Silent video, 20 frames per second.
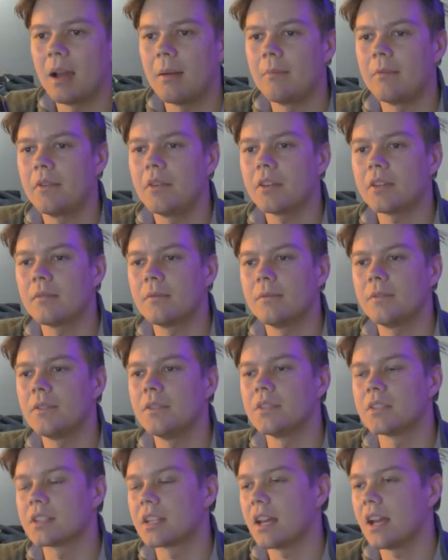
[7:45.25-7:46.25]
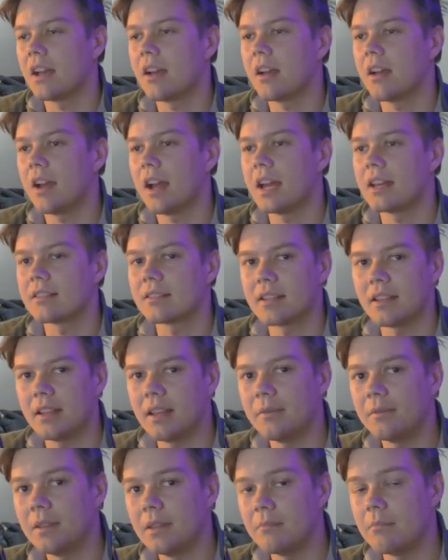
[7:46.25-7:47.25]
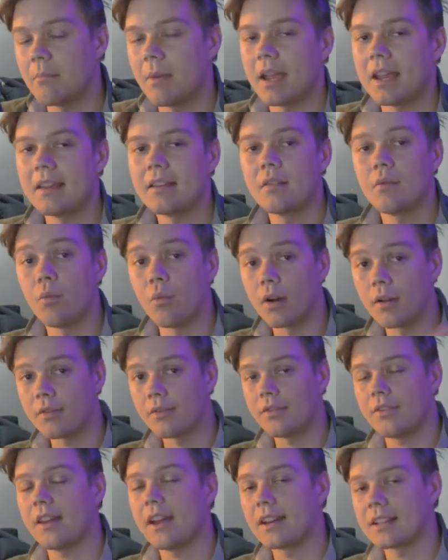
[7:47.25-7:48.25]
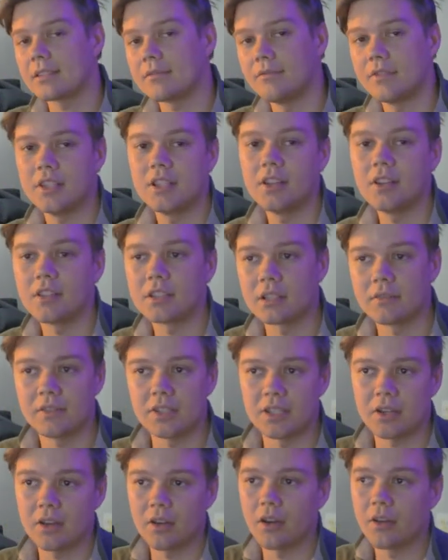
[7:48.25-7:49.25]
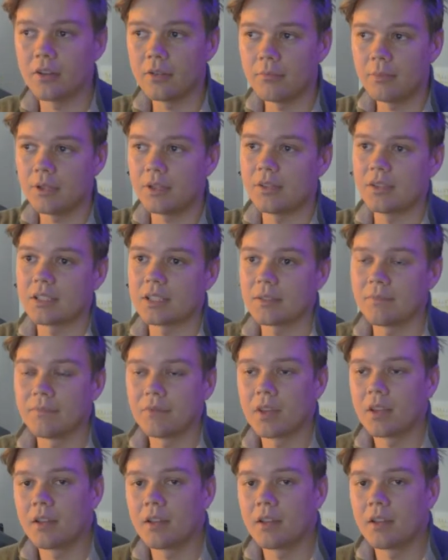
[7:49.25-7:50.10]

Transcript: I'm very confused as to if he made 1,000 videos of his own, because